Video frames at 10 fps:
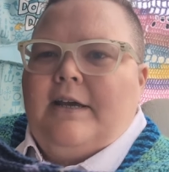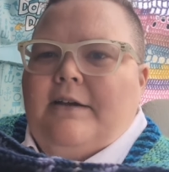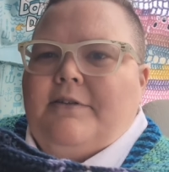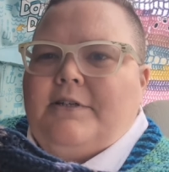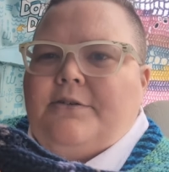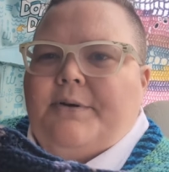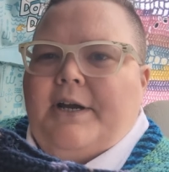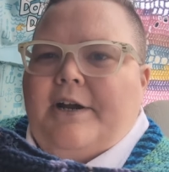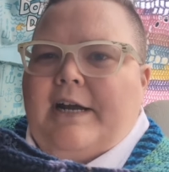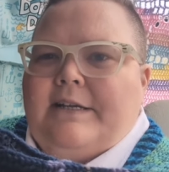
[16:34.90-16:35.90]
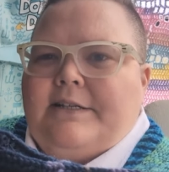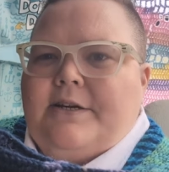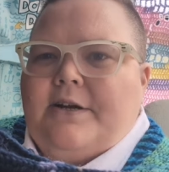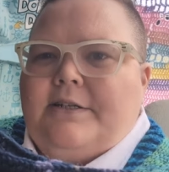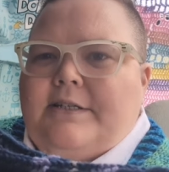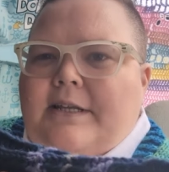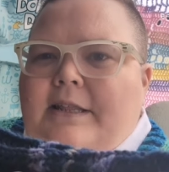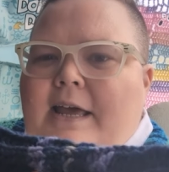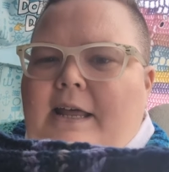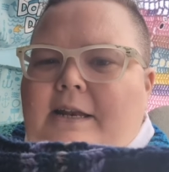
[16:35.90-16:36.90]

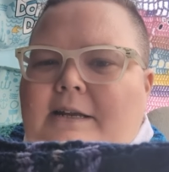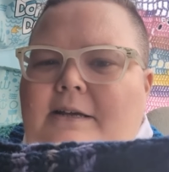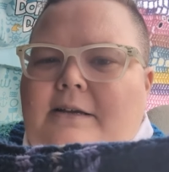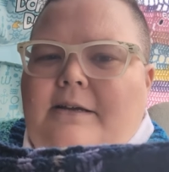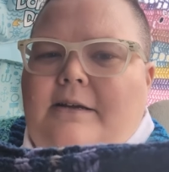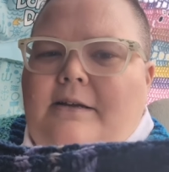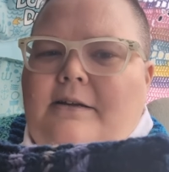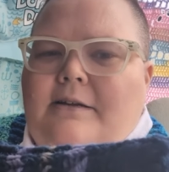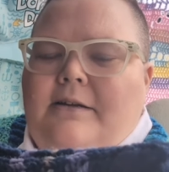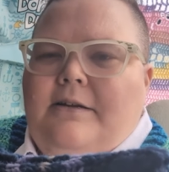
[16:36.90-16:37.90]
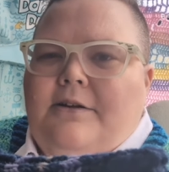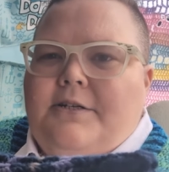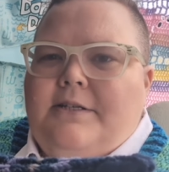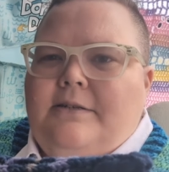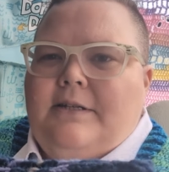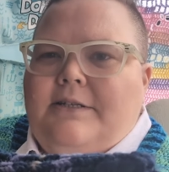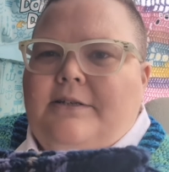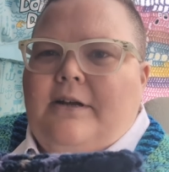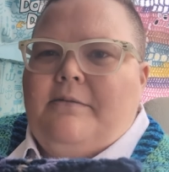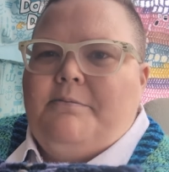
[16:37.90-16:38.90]
then this
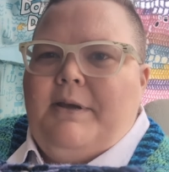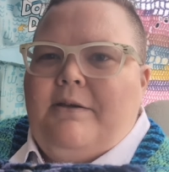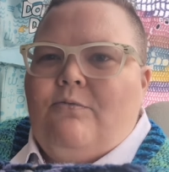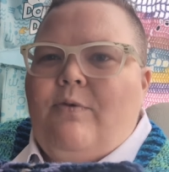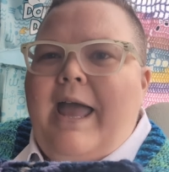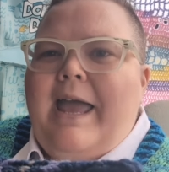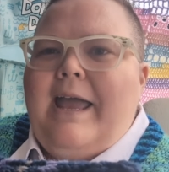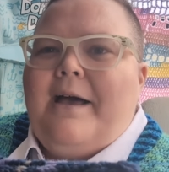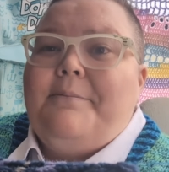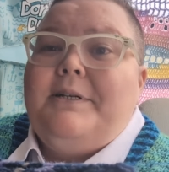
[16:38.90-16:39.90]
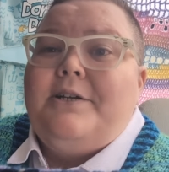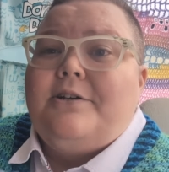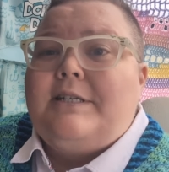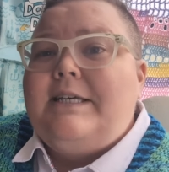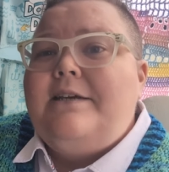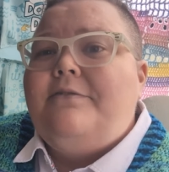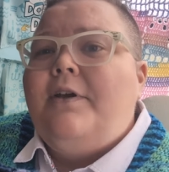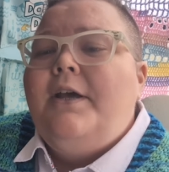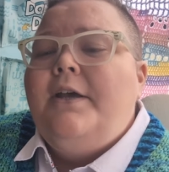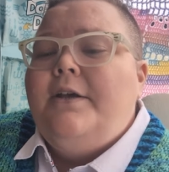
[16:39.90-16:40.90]
is gonna be way up into your sleeve,
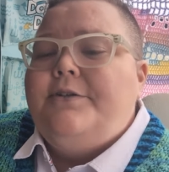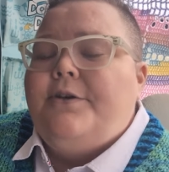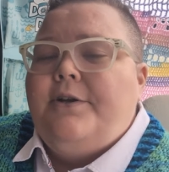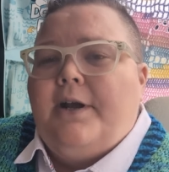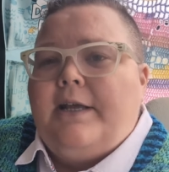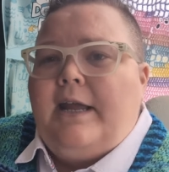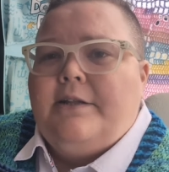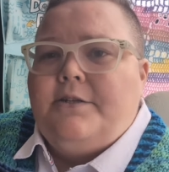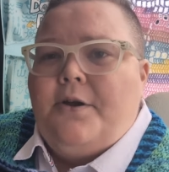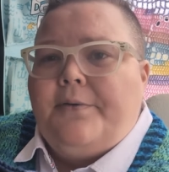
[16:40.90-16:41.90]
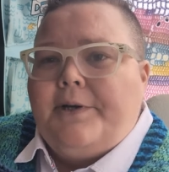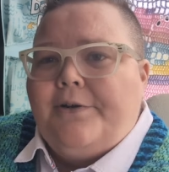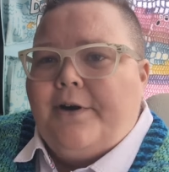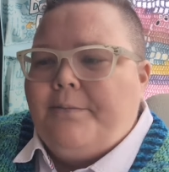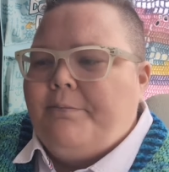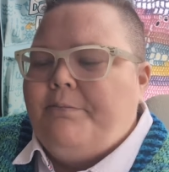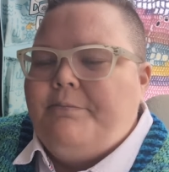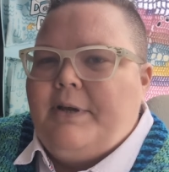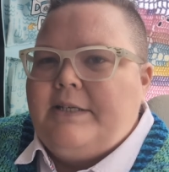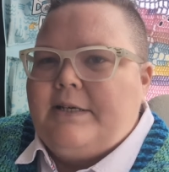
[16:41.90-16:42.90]
so you're not gonna get snow on your arm,
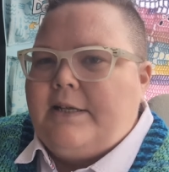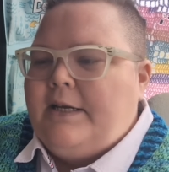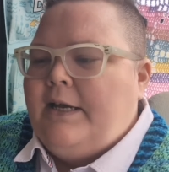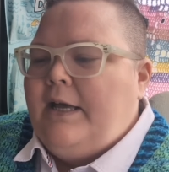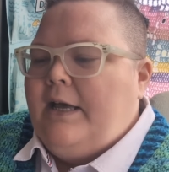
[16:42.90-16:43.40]
basically.